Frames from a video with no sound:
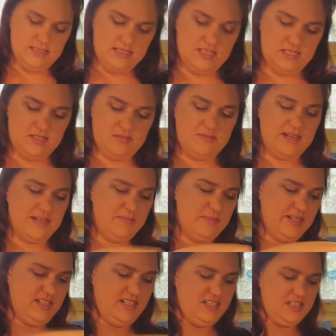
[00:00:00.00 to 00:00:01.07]
Just one
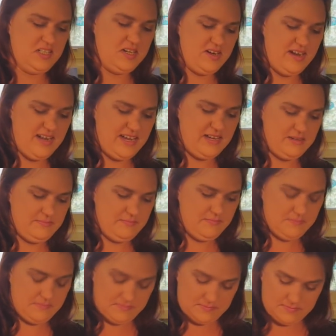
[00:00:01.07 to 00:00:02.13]
bit at a time.